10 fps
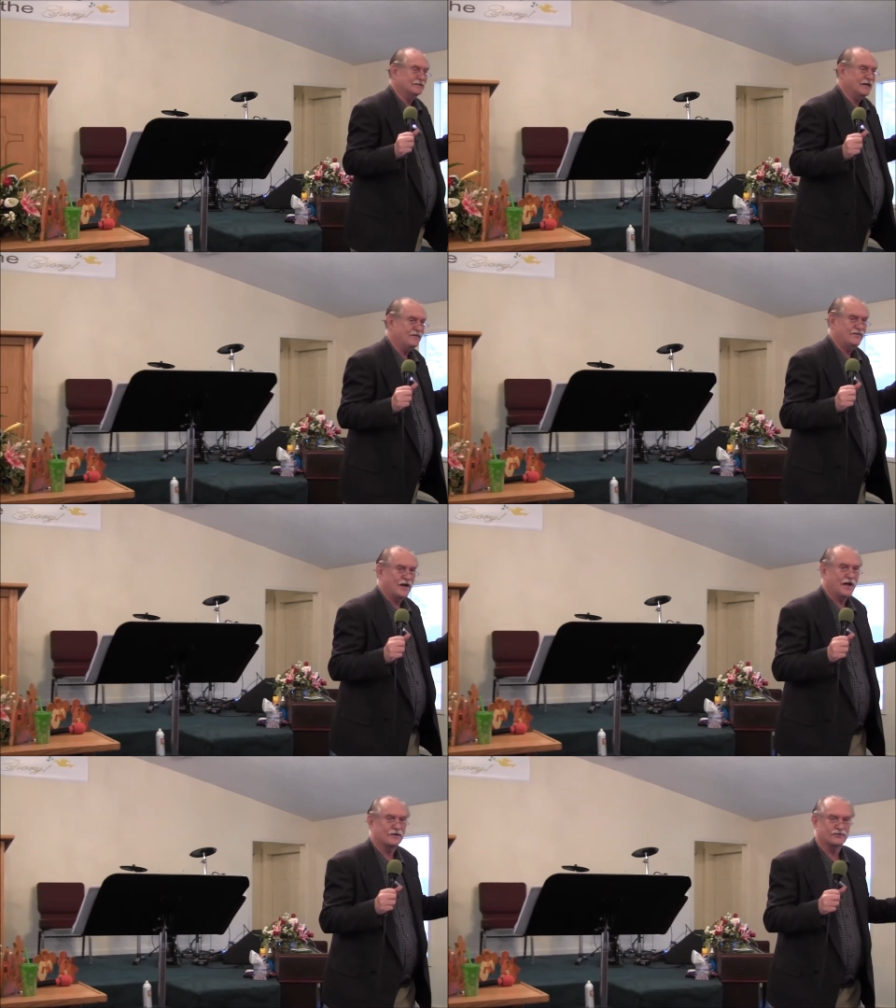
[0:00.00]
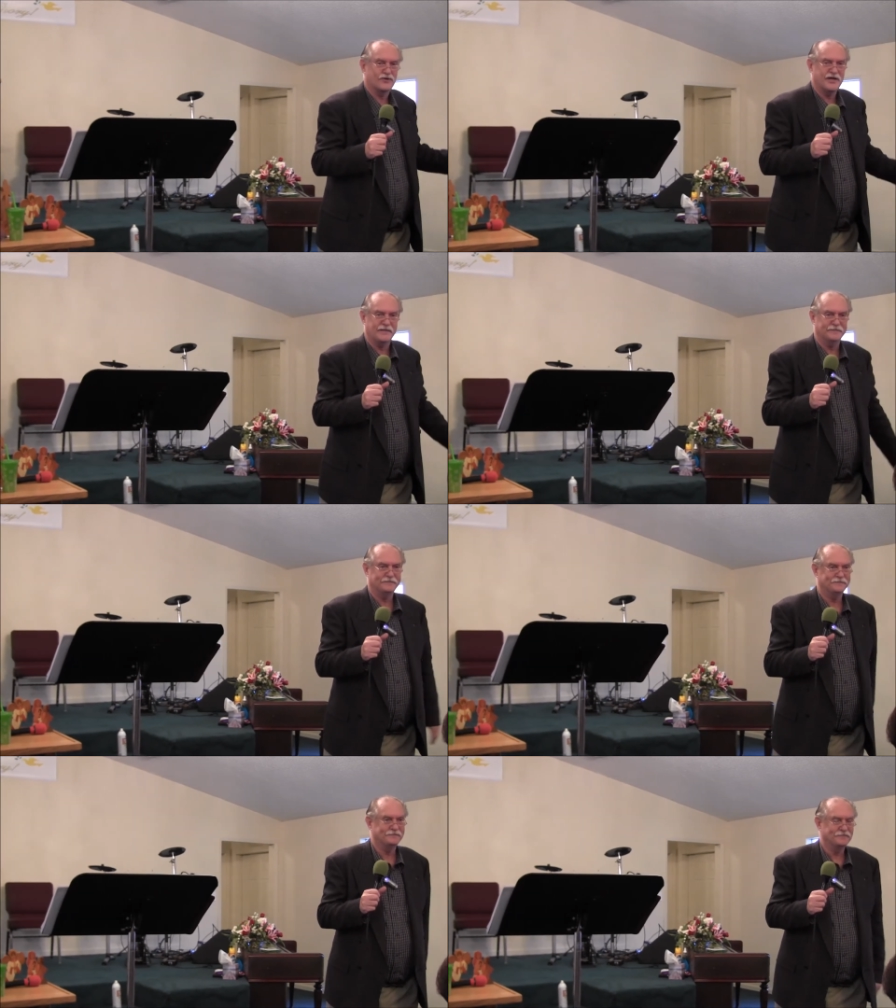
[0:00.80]
david had a dream
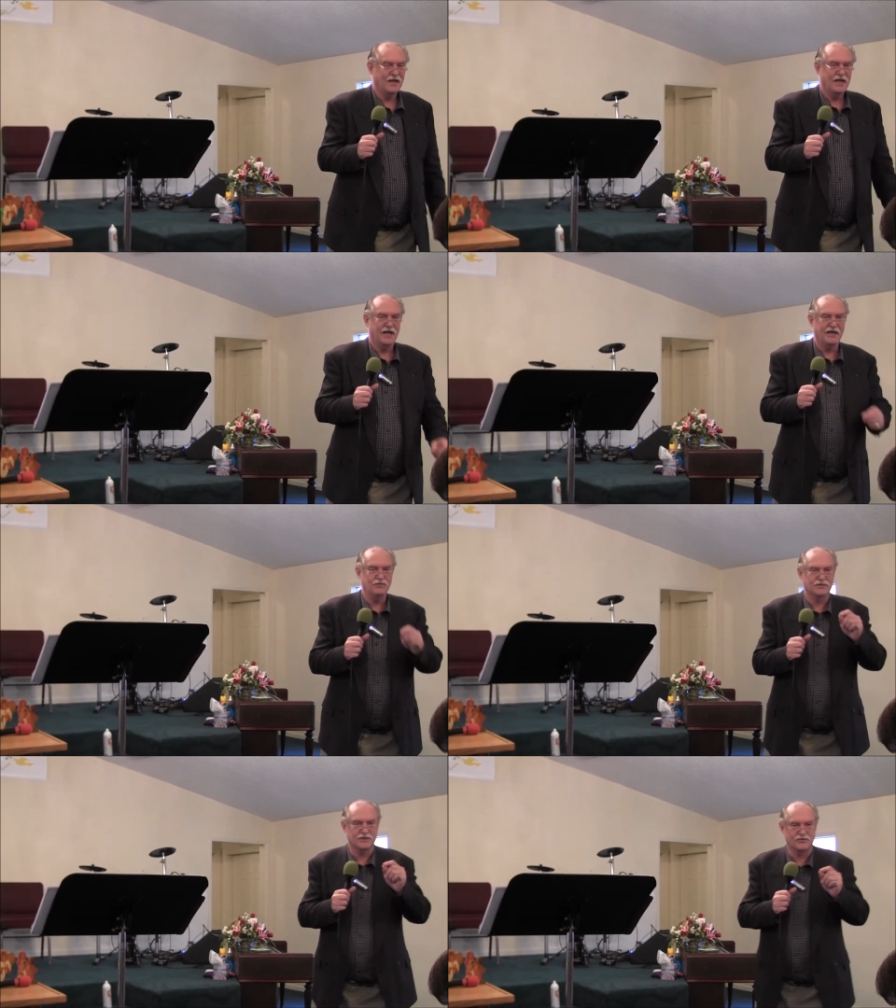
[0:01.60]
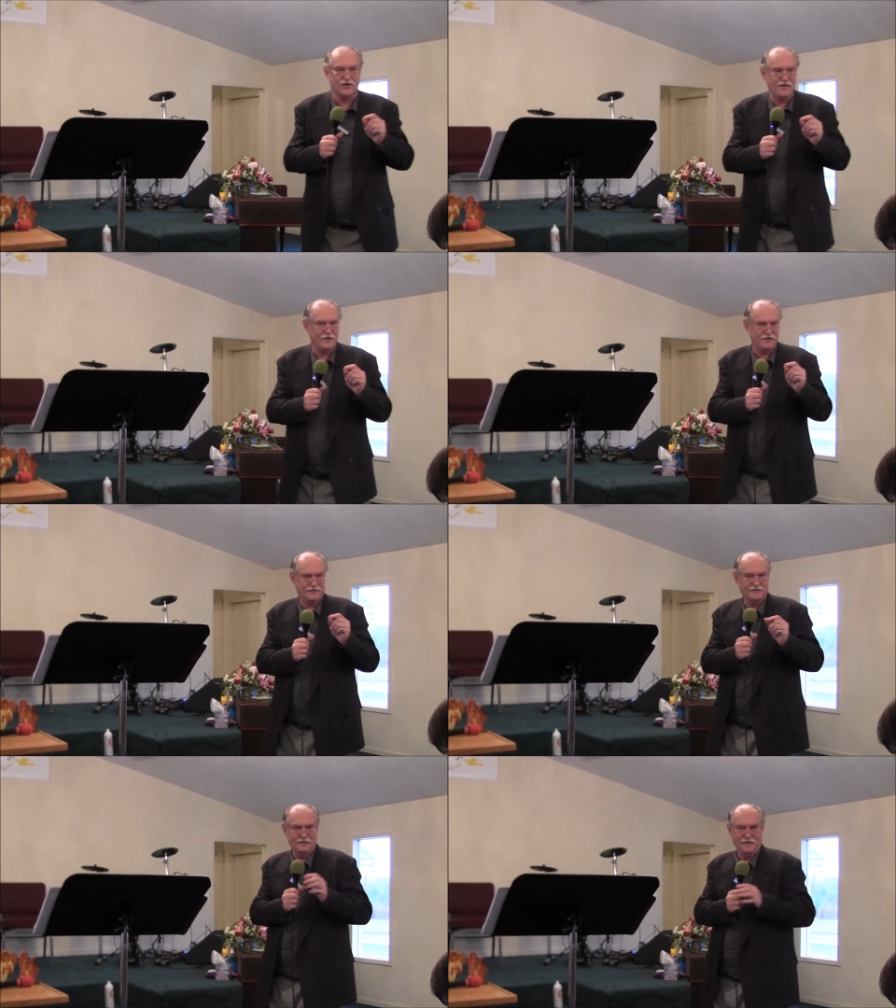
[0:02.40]
he was a dreamer
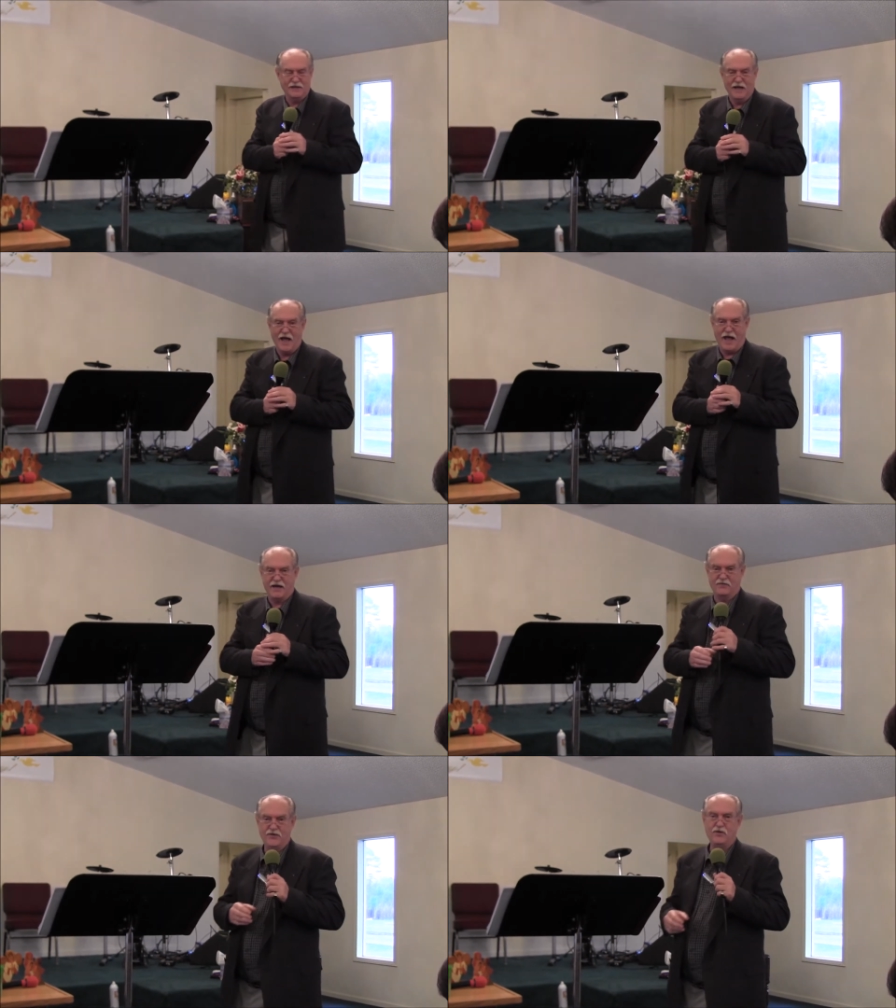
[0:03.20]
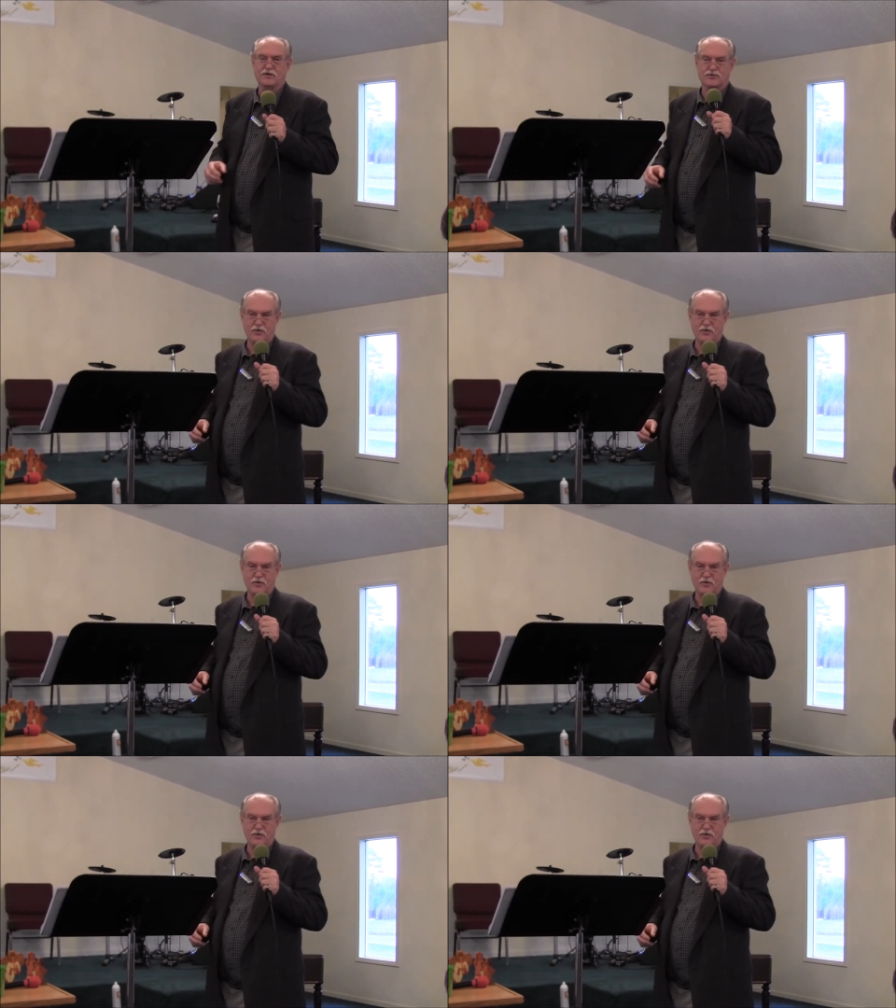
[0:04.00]
and if you're a